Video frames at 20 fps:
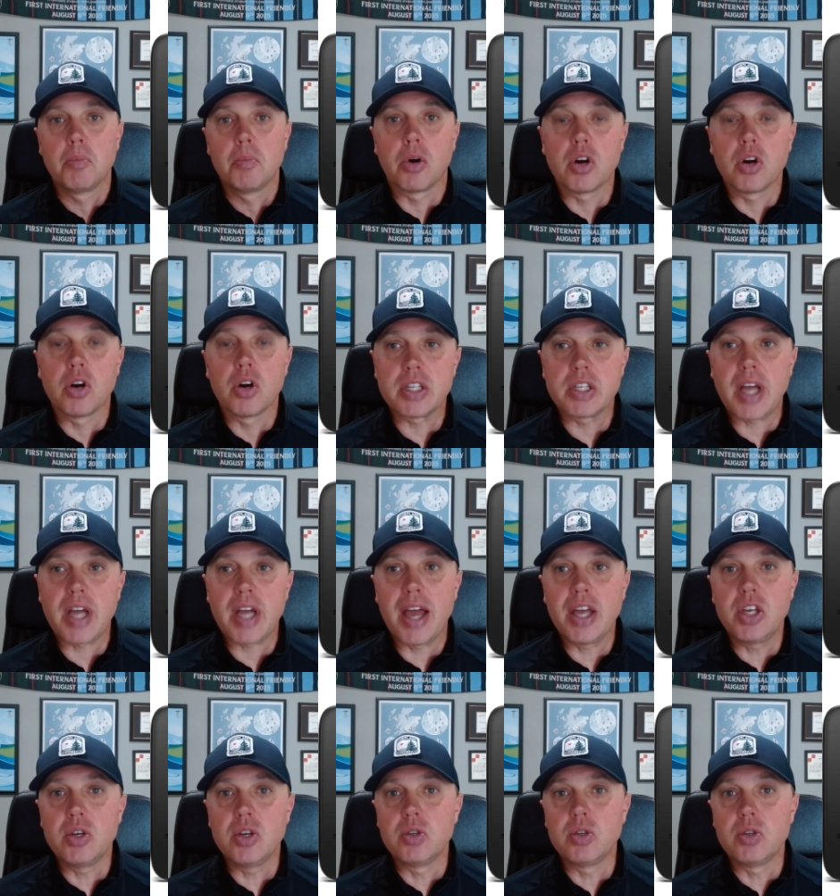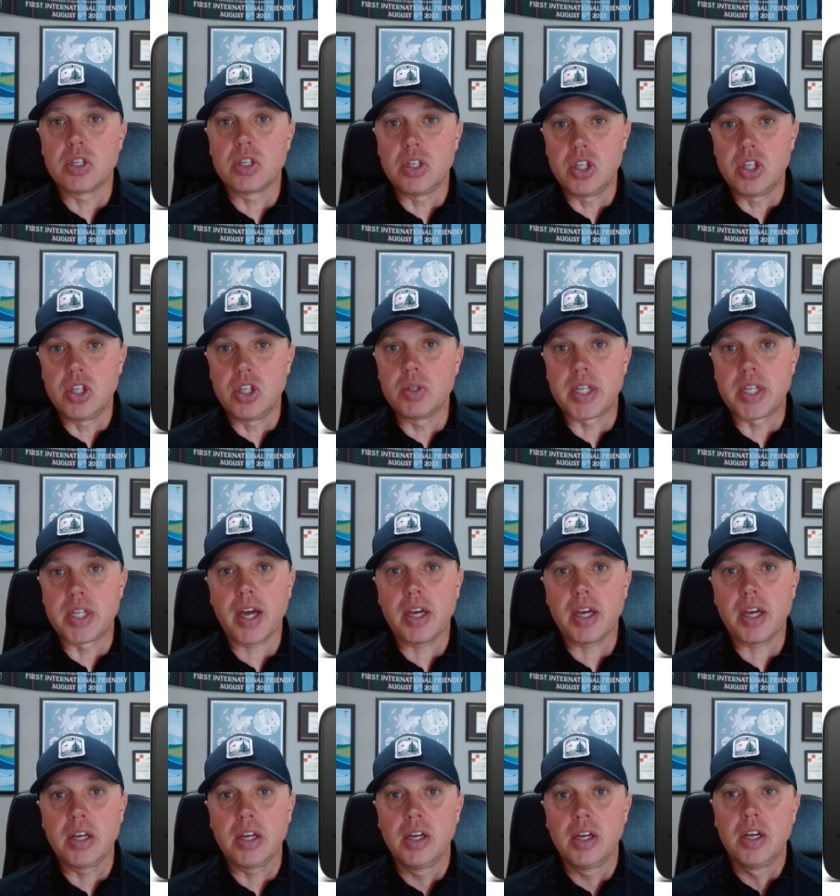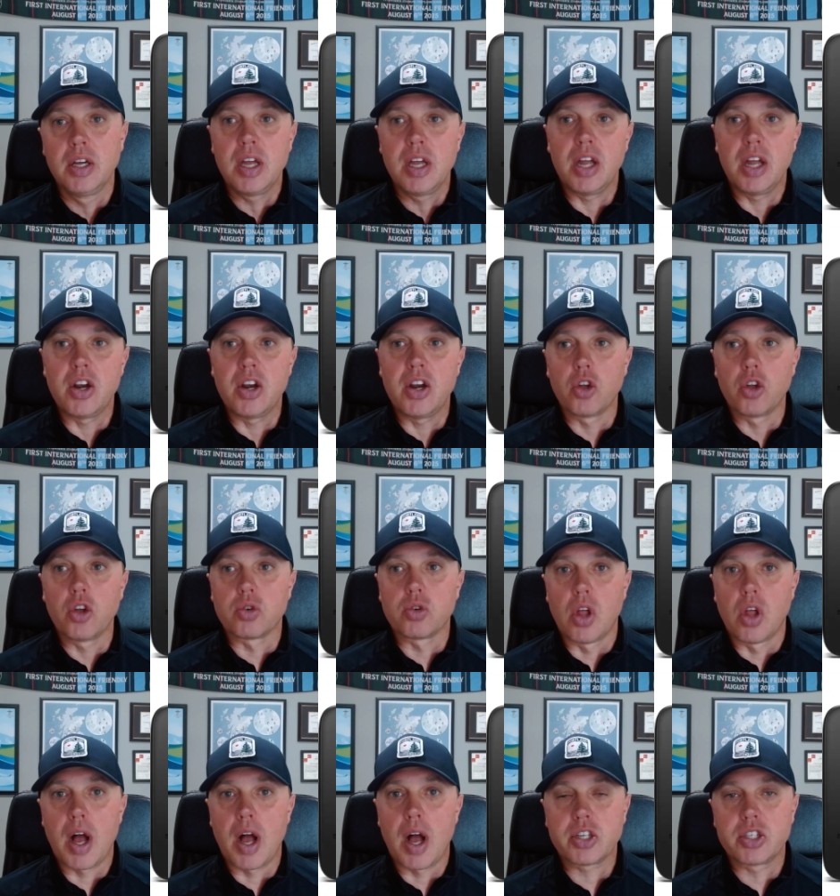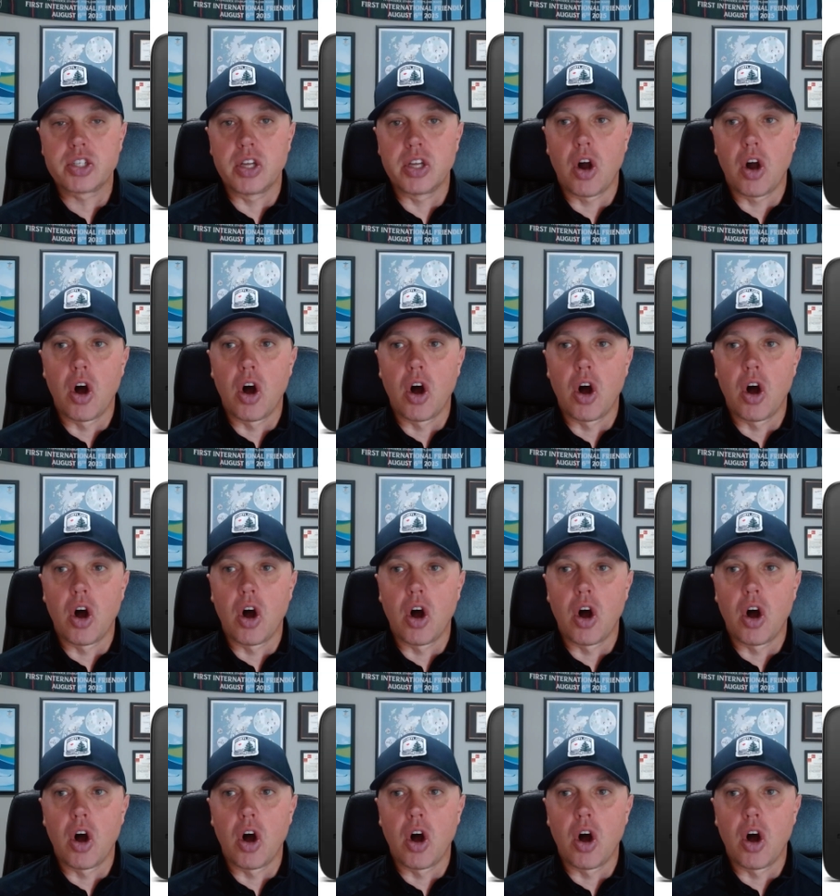Personally, I use UTech and Ultralocks at